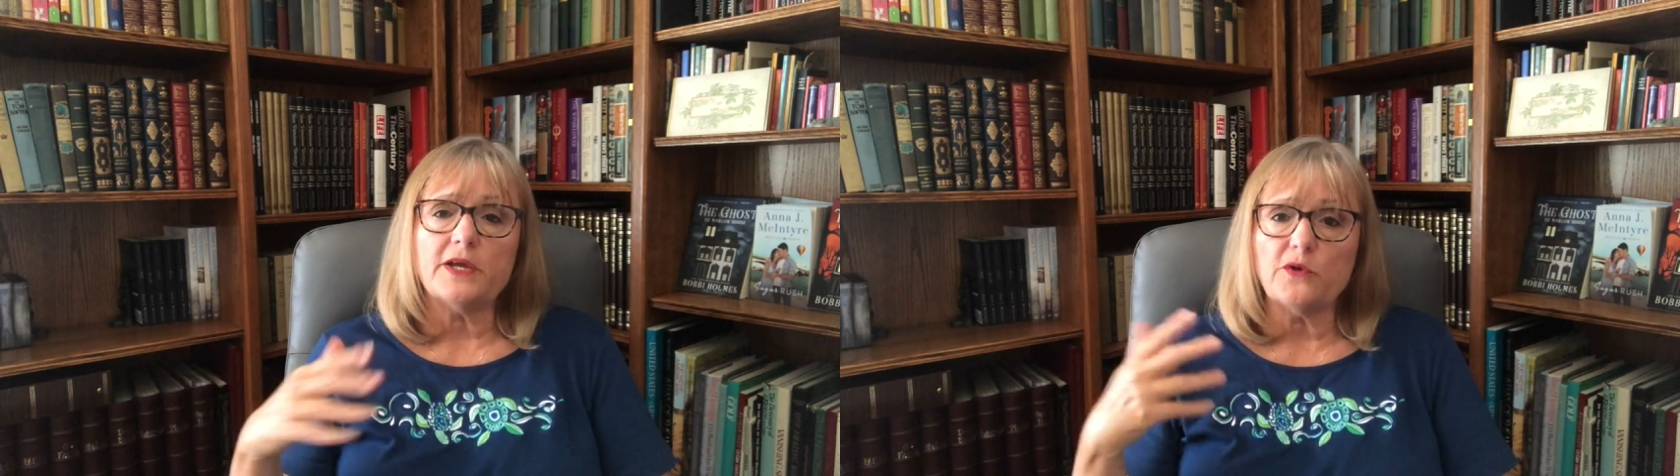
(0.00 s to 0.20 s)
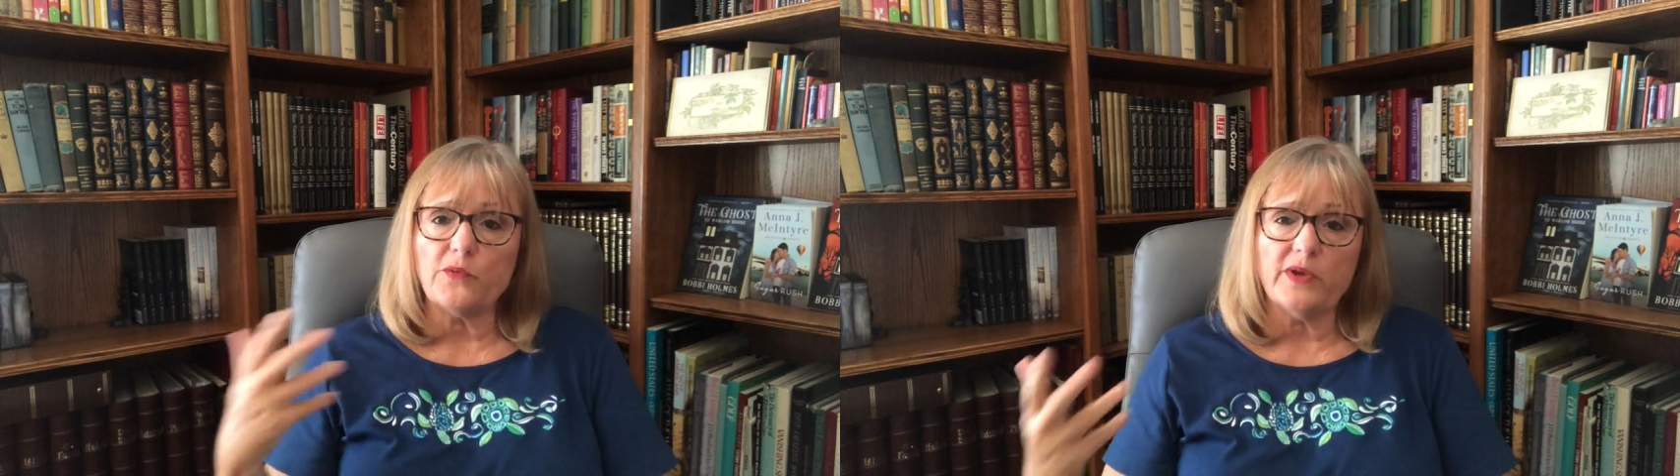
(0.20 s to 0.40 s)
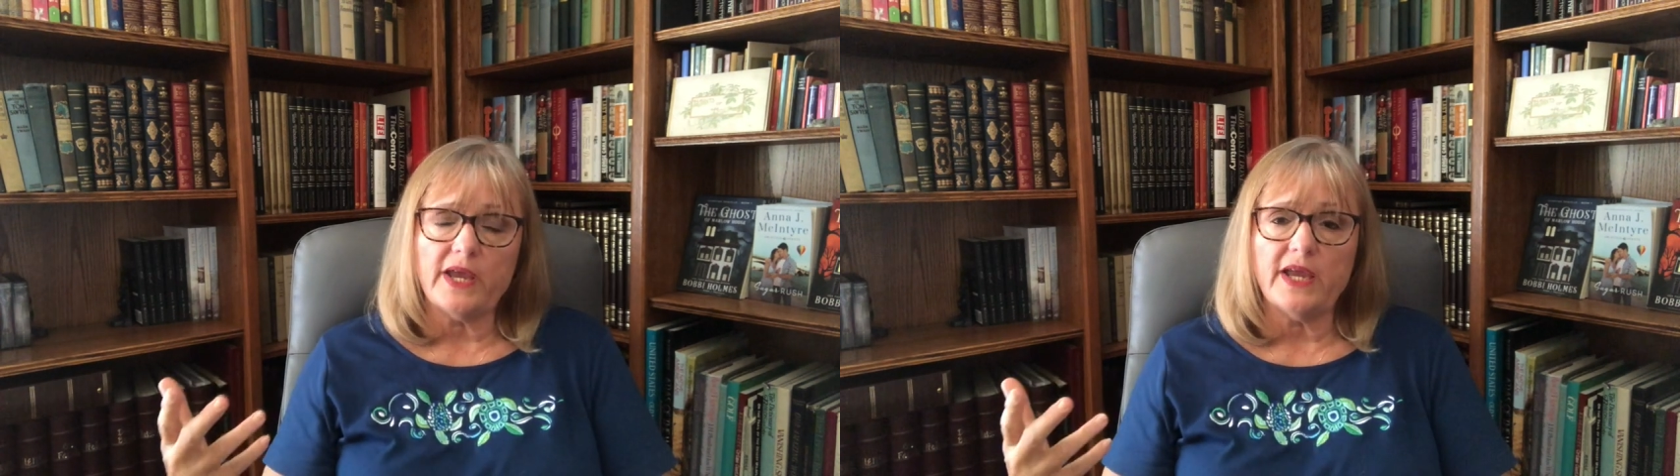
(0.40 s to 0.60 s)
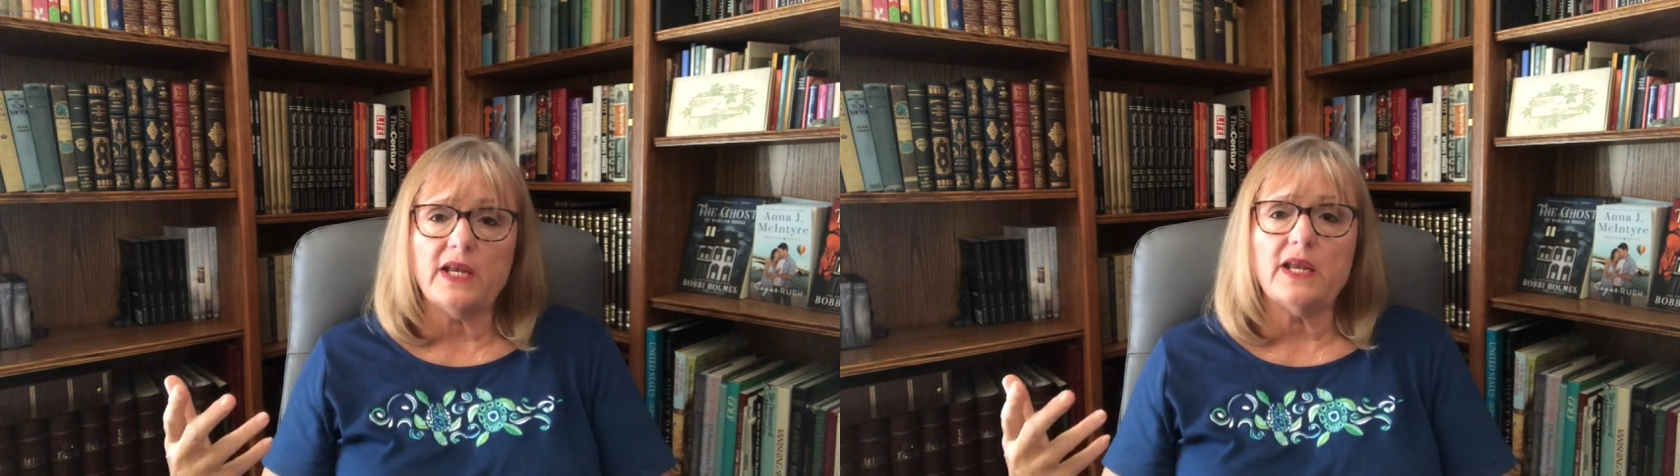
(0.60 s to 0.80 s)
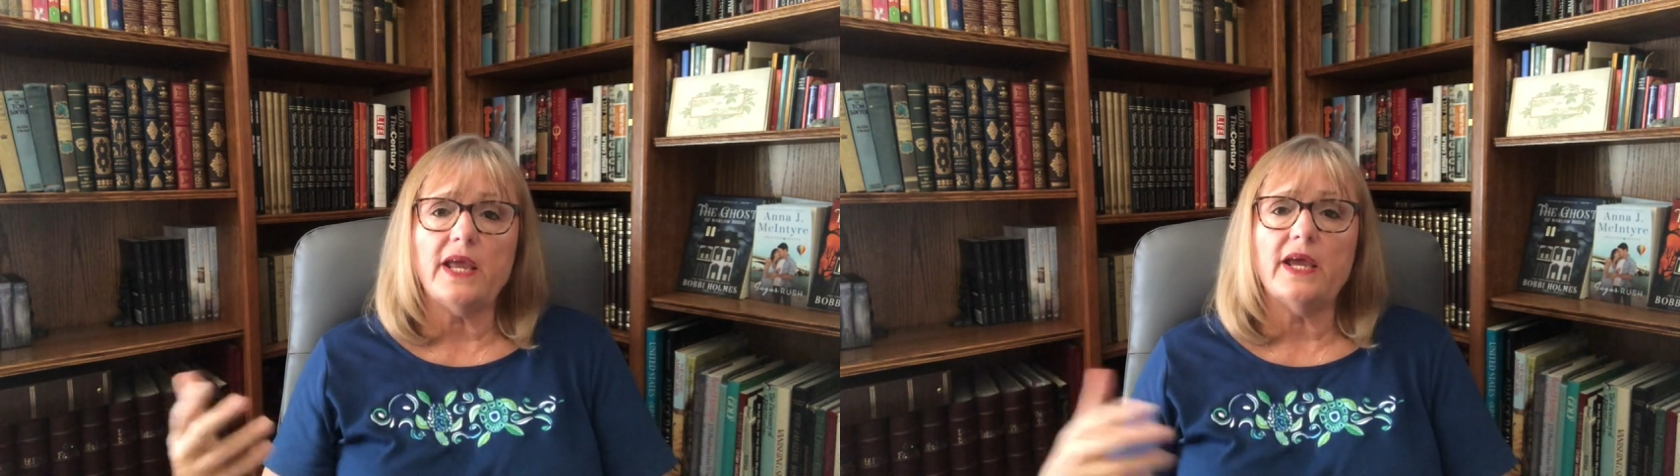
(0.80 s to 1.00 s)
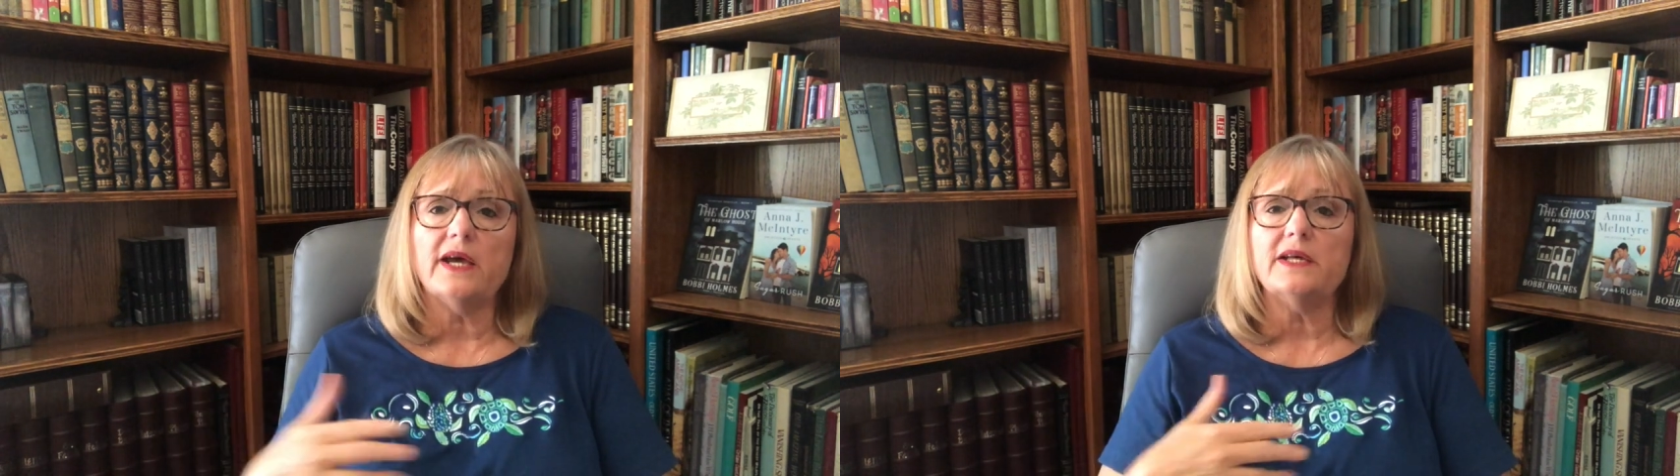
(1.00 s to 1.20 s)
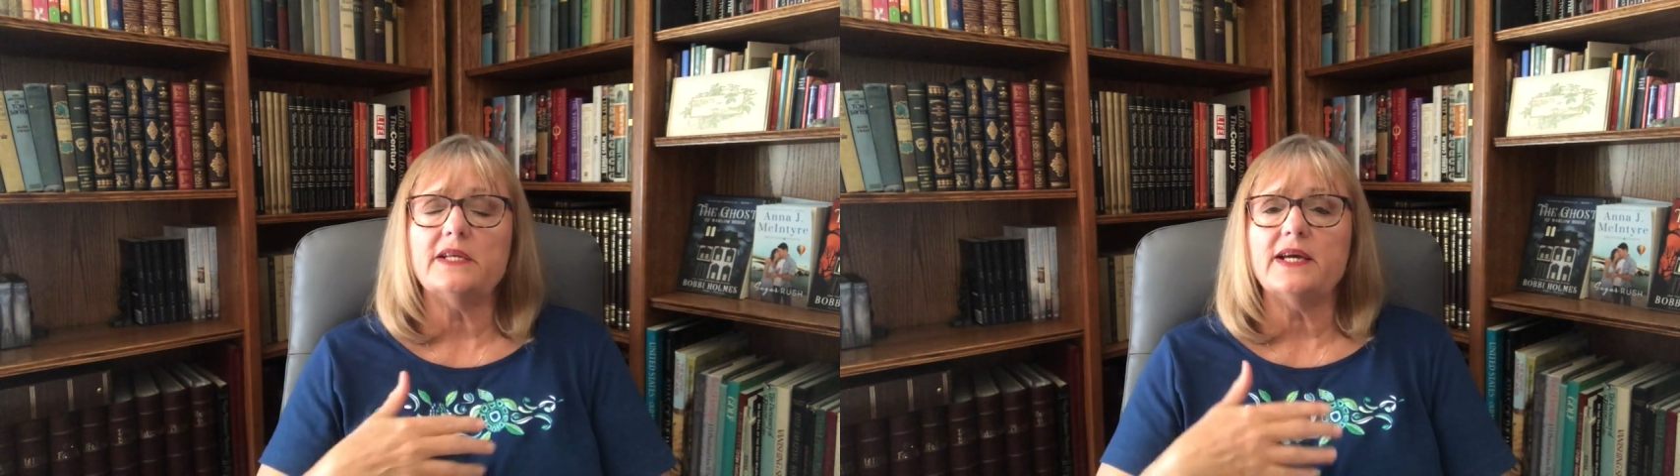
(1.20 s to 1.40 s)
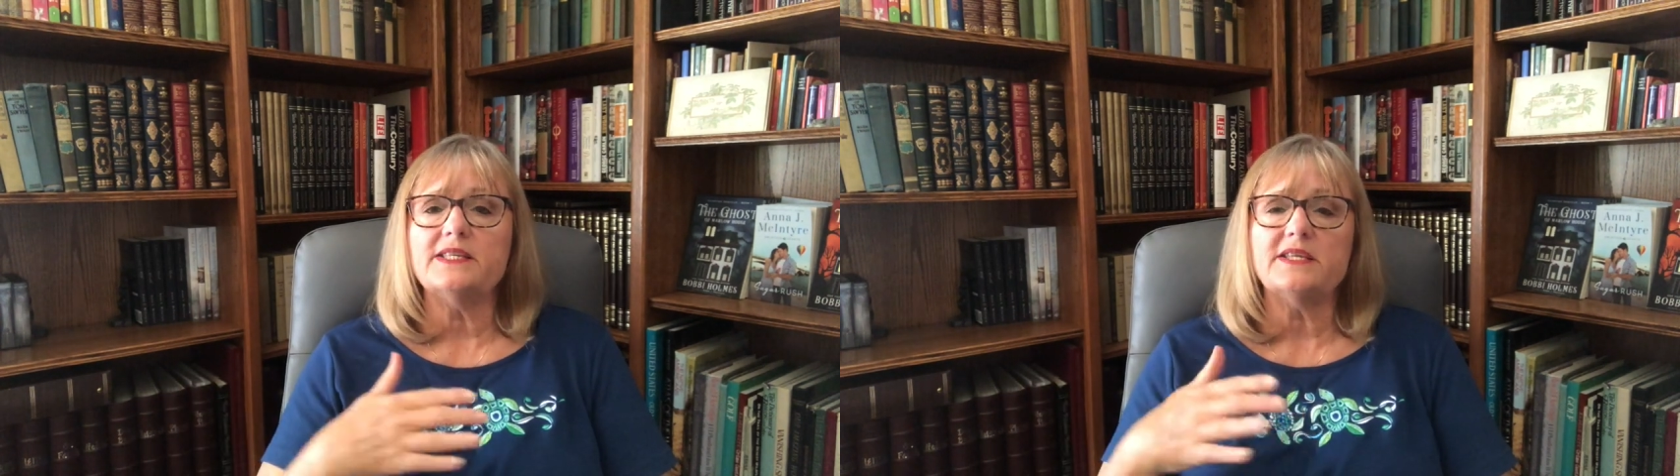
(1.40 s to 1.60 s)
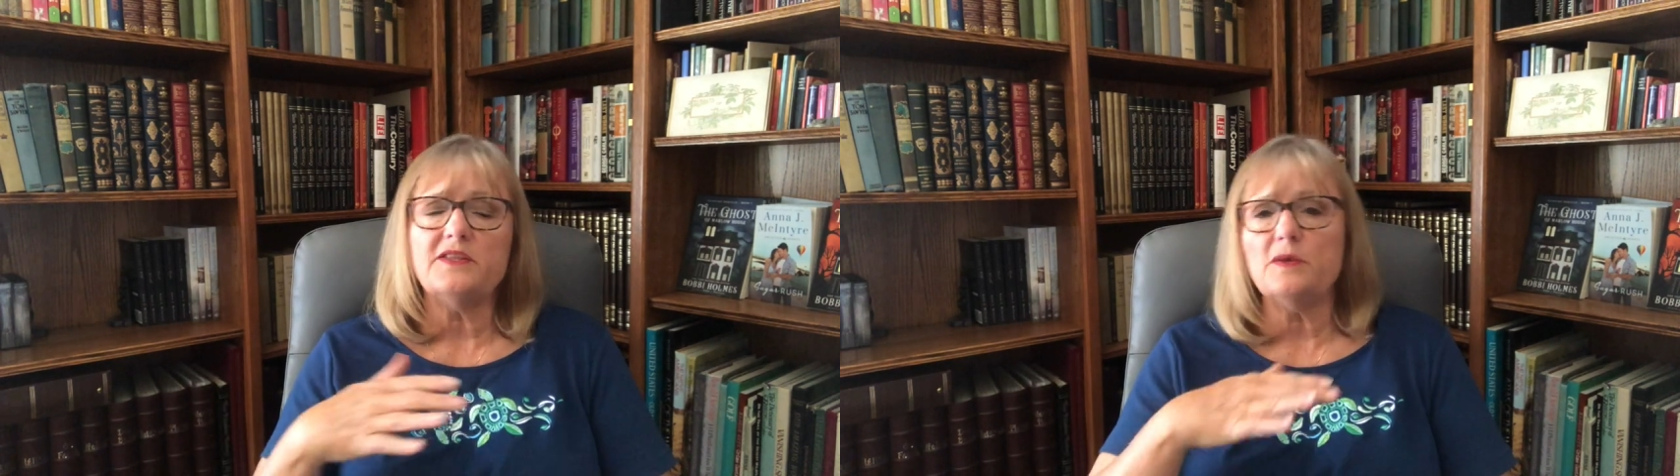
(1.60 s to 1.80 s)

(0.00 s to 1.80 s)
create, and I send